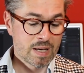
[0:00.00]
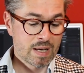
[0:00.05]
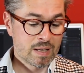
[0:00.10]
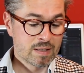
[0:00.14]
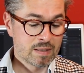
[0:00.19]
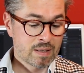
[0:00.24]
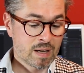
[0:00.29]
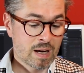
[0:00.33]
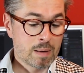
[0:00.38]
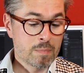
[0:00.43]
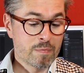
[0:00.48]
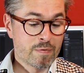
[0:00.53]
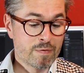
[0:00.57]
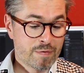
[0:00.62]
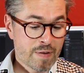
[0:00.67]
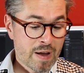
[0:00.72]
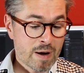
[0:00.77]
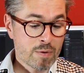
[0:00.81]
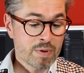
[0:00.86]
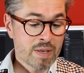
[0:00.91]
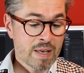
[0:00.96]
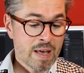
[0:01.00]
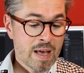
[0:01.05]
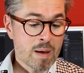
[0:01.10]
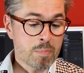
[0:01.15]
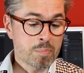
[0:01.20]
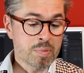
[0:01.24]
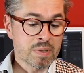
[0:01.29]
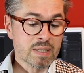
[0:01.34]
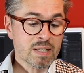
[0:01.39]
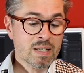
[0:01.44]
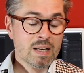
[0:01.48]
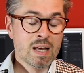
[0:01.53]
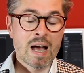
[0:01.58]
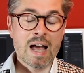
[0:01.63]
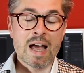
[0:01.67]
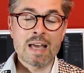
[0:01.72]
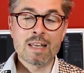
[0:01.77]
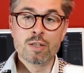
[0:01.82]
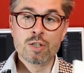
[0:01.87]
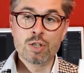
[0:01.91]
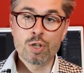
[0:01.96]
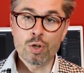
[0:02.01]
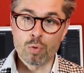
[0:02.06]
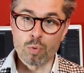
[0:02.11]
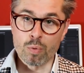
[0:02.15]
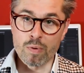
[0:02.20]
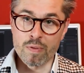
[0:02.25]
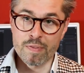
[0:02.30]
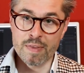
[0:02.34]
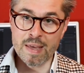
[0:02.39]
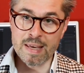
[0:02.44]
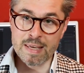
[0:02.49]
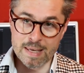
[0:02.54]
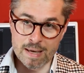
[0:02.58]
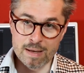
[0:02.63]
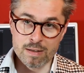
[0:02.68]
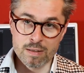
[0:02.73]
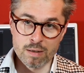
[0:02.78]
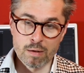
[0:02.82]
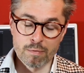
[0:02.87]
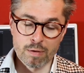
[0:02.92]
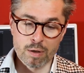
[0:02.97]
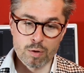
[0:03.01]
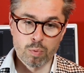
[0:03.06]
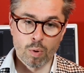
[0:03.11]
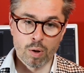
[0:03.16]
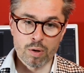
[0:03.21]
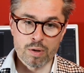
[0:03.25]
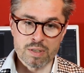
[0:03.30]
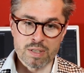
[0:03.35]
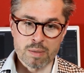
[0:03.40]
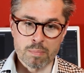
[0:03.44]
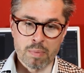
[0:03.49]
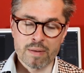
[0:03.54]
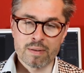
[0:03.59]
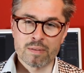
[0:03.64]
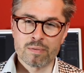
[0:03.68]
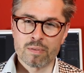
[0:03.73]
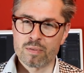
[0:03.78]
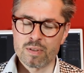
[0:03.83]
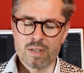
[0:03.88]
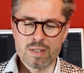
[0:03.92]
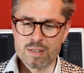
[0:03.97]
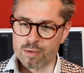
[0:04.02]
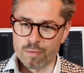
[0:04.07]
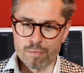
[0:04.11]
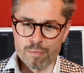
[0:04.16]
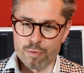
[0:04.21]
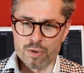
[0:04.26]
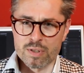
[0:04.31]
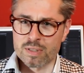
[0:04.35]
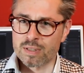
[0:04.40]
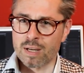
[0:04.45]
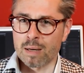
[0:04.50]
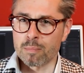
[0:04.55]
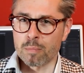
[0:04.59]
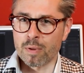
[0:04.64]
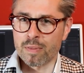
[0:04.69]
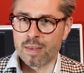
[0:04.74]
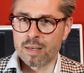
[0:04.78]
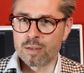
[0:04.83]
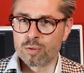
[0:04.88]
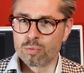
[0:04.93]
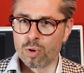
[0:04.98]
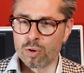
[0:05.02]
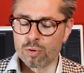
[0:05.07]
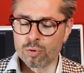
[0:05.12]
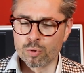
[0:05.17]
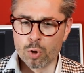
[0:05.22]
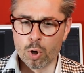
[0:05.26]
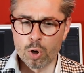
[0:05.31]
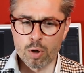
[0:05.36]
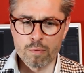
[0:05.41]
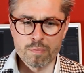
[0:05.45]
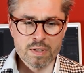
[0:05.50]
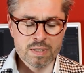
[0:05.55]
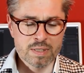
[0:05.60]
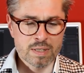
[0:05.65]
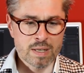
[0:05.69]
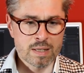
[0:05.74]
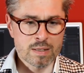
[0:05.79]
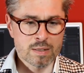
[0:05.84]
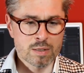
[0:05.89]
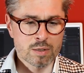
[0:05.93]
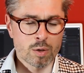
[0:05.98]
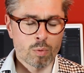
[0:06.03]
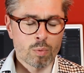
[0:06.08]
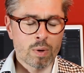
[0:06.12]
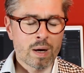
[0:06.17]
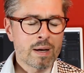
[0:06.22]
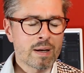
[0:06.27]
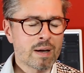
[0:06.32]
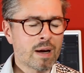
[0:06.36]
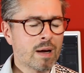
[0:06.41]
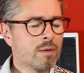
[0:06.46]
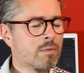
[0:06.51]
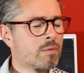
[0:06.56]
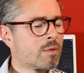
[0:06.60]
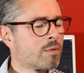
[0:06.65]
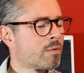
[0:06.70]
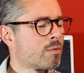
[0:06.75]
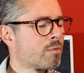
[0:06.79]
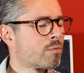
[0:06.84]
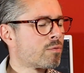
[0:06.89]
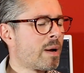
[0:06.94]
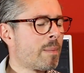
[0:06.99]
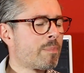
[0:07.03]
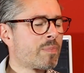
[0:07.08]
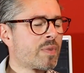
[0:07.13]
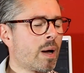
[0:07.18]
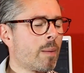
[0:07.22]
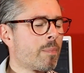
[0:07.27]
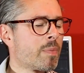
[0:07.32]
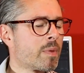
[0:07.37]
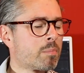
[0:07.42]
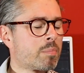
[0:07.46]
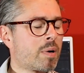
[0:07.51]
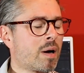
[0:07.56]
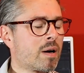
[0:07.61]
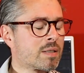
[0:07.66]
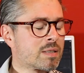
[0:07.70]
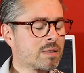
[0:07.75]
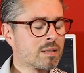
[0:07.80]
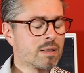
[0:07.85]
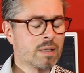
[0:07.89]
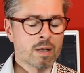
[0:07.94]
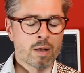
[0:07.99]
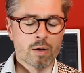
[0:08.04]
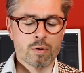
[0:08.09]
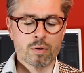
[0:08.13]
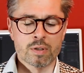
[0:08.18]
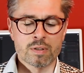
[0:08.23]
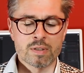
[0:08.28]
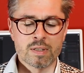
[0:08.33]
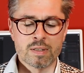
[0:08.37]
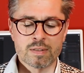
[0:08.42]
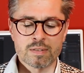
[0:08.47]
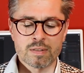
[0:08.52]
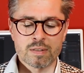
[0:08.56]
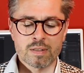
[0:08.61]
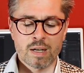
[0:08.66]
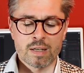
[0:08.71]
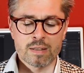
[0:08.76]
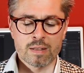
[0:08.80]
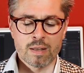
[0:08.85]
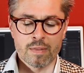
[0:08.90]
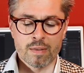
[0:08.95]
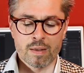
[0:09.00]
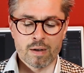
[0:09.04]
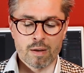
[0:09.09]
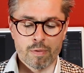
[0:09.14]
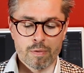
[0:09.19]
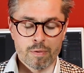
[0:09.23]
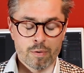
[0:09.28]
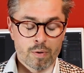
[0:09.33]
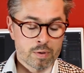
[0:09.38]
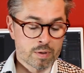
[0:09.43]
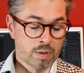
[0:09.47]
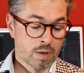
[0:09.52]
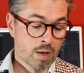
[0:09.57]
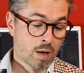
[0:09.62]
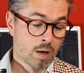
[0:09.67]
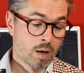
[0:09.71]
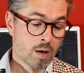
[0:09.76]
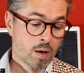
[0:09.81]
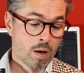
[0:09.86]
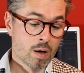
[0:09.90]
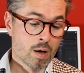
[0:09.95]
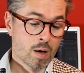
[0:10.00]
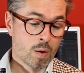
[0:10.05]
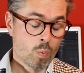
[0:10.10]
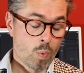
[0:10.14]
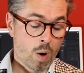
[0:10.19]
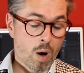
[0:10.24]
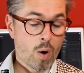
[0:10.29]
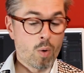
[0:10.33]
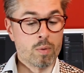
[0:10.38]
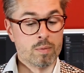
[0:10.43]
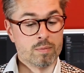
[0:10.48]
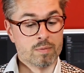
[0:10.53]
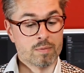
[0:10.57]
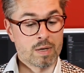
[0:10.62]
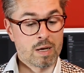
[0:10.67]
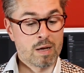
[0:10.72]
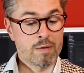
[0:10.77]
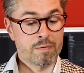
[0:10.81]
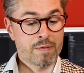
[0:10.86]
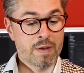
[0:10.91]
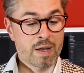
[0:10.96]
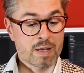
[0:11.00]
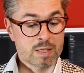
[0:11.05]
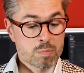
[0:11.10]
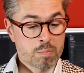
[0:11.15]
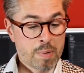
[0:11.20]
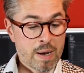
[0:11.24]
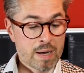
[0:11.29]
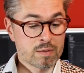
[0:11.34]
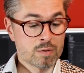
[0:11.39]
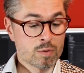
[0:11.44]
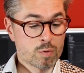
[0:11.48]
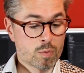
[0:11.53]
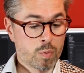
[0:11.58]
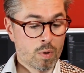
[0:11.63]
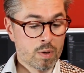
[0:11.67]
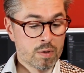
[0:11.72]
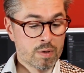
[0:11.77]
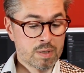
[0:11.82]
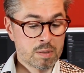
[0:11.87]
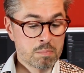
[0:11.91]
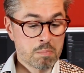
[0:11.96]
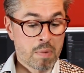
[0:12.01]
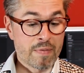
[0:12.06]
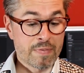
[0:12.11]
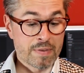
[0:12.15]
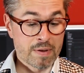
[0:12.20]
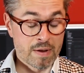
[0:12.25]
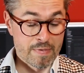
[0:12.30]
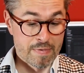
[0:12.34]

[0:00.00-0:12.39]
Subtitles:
And I'm very happy. I knew they can deliver quality, but it's the first time, and then you are nervous, and so I wrapped up the parcel and I looked inside, and then I thought, wow, I've expected quality, but